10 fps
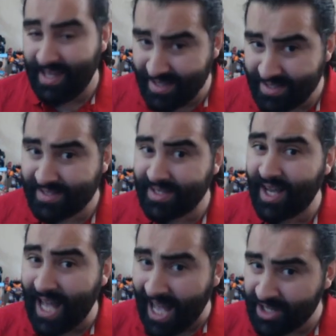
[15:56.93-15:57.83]
is
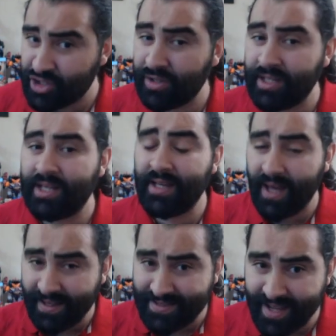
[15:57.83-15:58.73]
actually
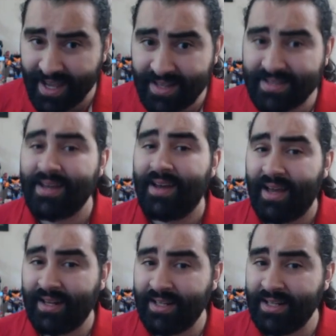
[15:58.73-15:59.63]
a date
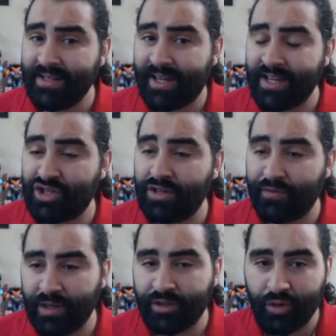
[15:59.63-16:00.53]
and an indication
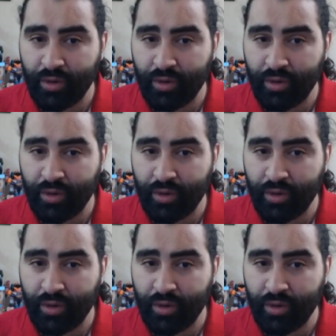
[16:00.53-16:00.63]
of when they're